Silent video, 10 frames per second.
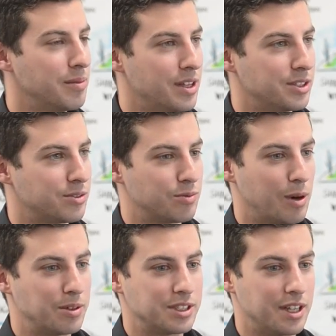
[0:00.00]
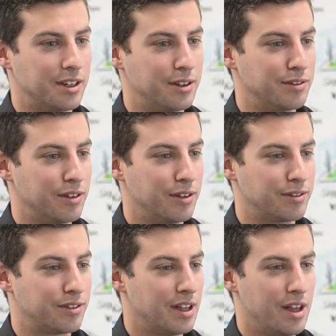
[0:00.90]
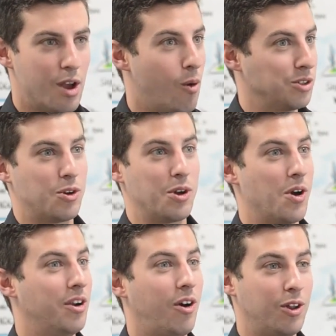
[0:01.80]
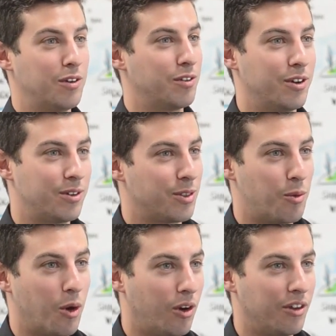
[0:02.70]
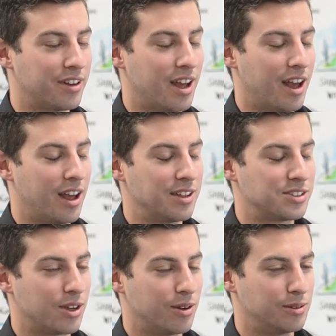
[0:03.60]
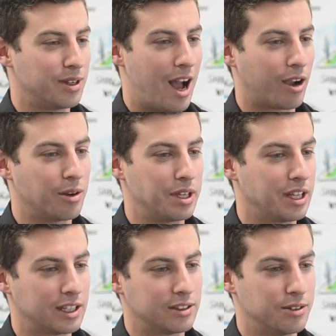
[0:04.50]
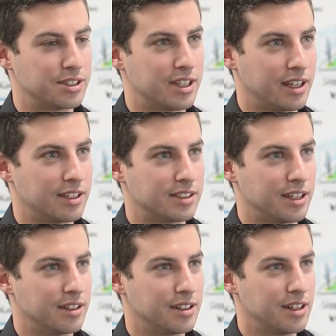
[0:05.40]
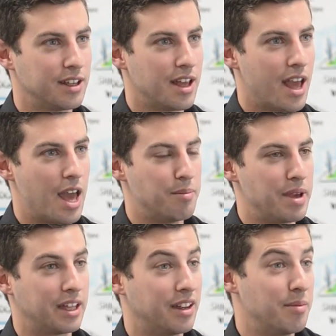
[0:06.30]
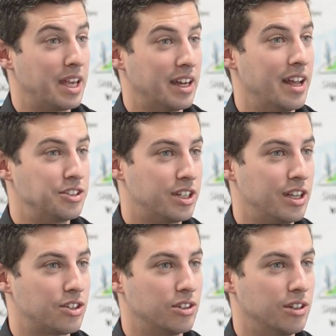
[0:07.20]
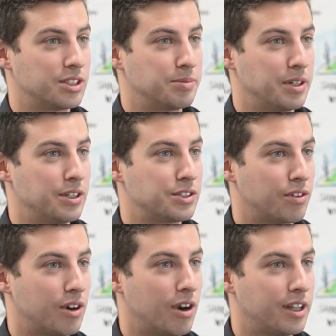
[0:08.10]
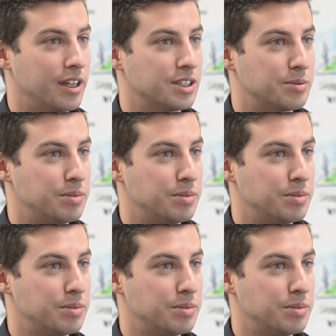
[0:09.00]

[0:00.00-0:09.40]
is representative of what's going on all over the world. So how can we connect those things and make it an educational experience for our kids,